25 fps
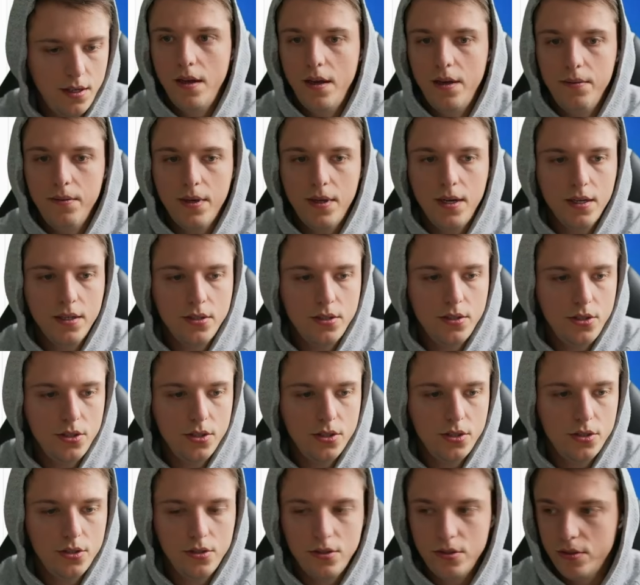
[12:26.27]
We can actually
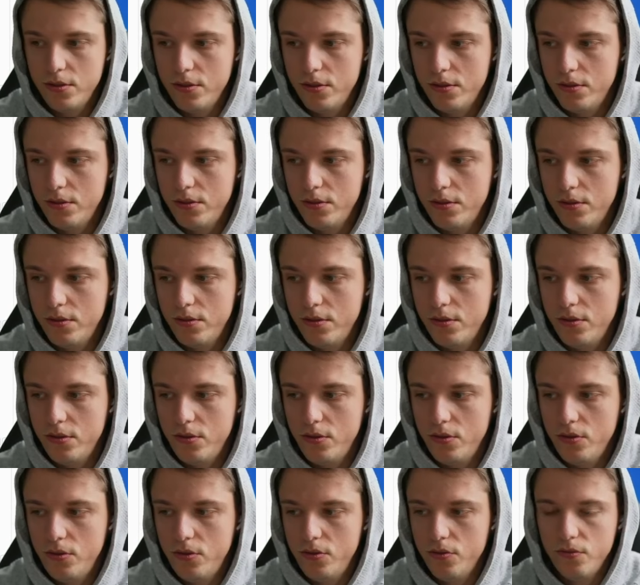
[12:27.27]
just
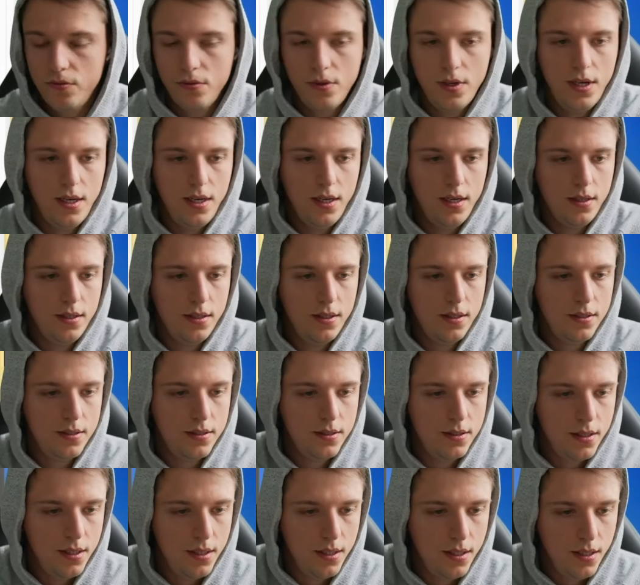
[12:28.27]
drag
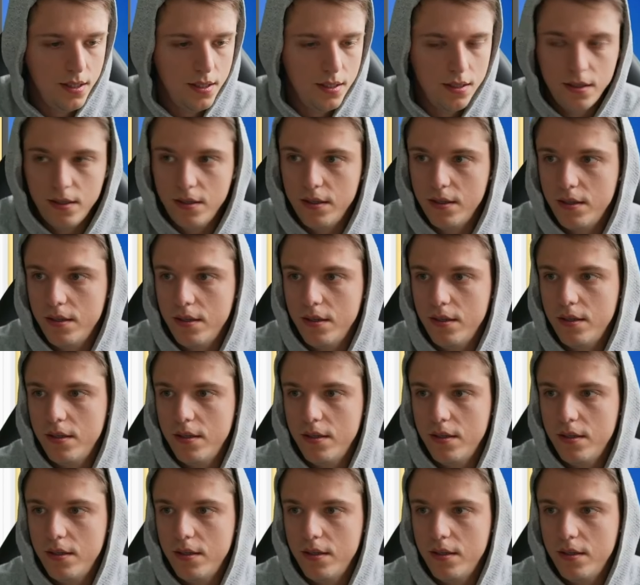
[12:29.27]
this in.